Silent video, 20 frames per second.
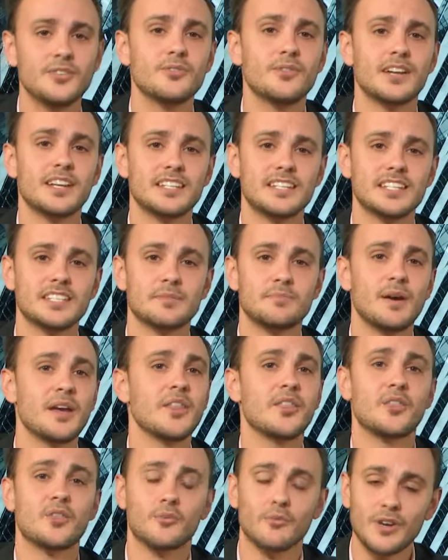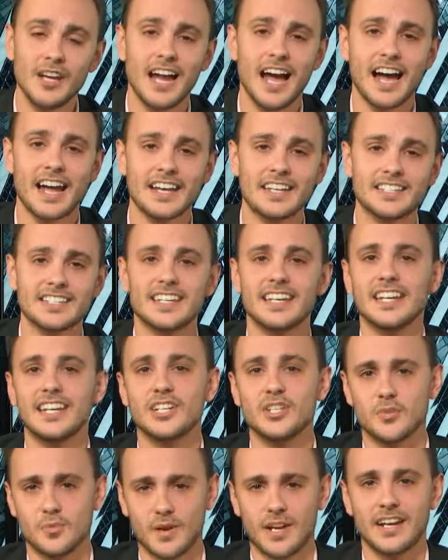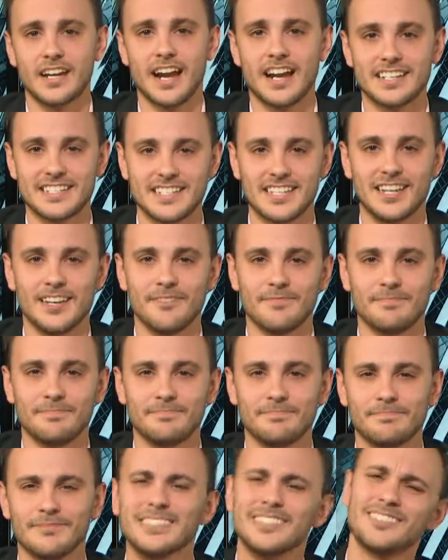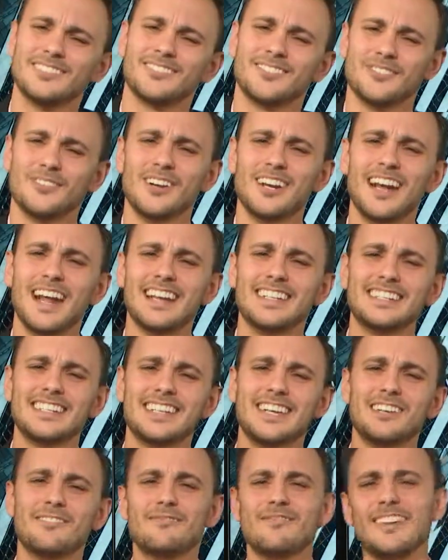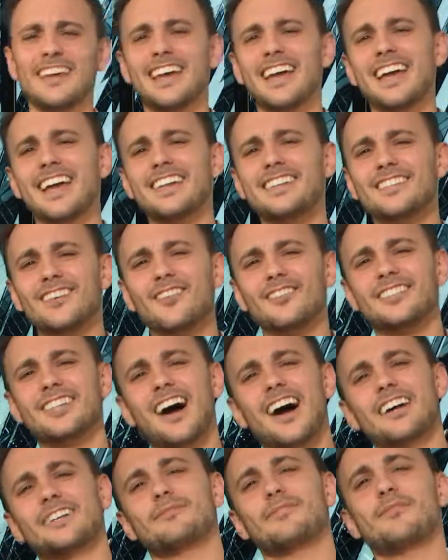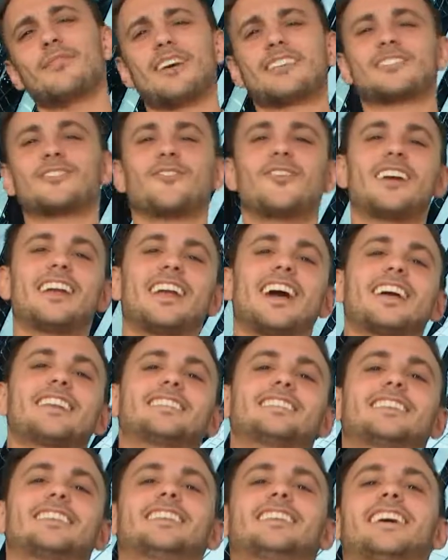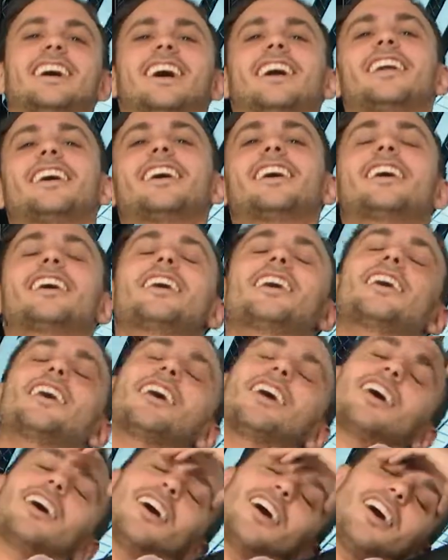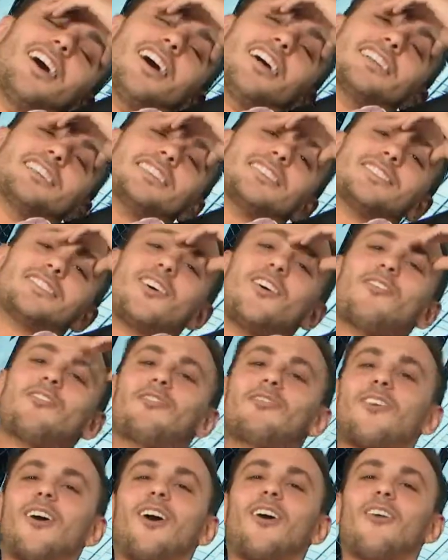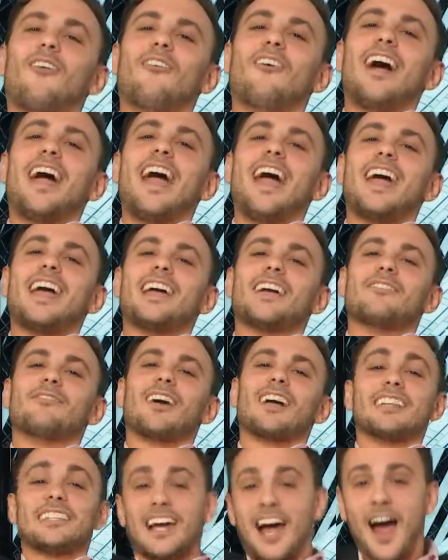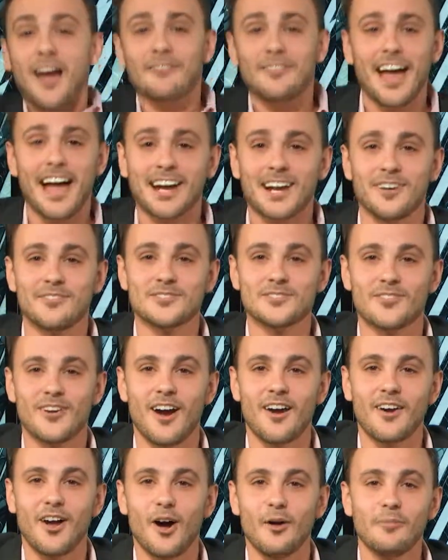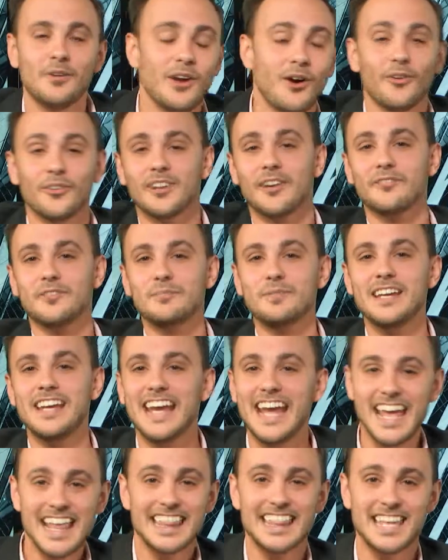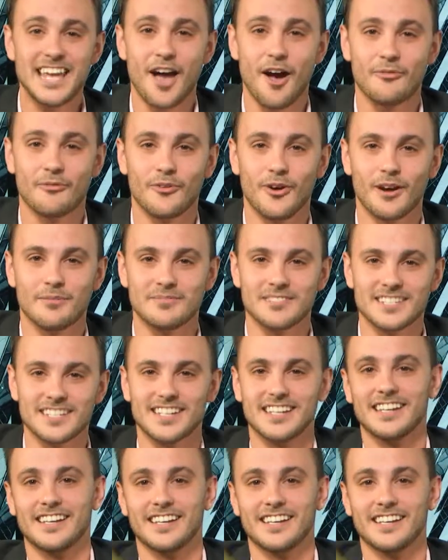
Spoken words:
to anticipate 3 hikes in 2019. 2019? Man, don't talk to me about 2019 yet. It's so far away. By the time that comes around, I'll be old enough to be in the FOMC.